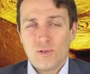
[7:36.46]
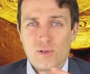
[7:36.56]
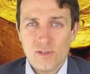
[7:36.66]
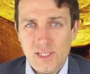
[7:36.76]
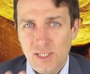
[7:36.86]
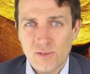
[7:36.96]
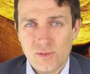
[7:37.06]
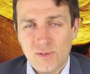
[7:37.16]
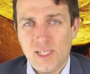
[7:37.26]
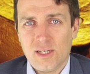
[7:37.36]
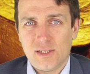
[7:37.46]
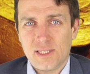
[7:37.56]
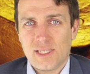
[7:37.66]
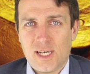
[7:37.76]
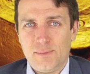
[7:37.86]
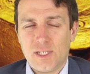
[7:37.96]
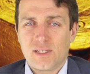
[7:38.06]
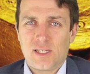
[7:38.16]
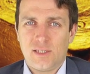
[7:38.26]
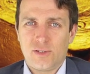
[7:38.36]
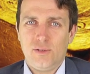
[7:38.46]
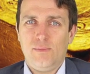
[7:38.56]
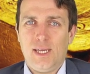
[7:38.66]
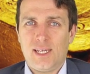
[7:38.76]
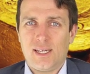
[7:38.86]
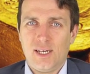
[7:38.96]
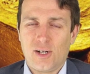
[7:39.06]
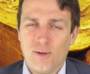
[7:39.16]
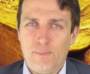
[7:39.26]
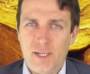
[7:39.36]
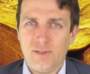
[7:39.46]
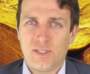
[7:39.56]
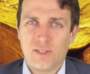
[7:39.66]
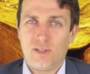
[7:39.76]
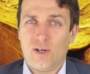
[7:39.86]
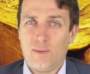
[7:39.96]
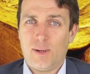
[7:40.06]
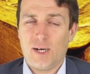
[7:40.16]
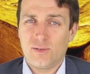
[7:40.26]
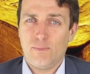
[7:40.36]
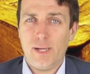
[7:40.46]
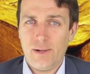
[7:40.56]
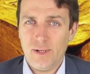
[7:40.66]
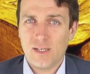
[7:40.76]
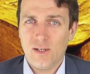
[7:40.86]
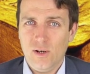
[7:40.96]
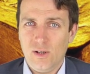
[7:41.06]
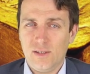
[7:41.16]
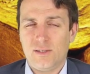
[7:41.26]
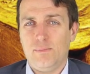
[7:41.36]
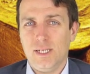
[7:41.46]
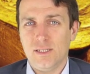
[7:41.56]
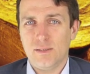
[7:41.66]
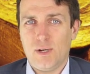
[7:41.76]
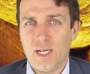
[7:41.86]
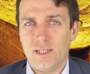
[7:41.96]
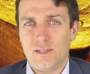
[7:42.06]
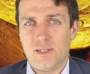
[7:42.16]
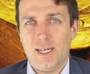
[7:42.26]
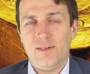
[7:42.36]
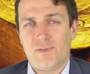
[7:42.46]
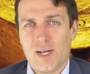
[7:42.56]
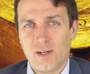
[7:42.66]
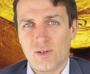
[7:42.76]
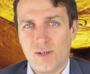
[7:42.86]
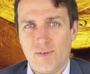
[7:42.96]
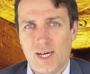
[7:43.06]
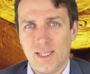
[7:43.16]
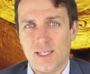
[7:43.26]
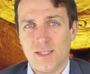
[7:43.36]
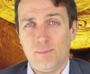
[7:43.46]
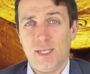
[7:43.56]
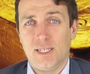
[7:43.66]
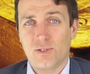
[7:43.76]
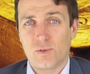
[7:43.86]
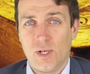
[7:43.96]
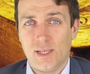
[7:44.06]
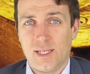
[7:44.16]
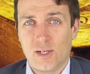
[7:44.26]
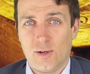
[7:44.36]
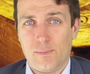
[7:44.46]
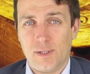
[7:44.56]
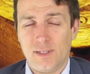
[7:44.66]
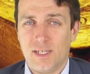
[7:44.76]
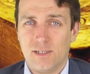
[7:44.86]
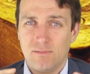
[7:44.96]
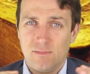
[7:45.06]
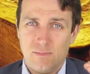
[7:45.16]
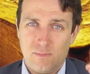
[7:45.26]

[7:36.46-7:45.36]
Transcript: To continue to dig on the subject, I'll soon make a comparison about Barrick Gold, the biggest miner, and Franco Nevada, the biggest royalty company. Their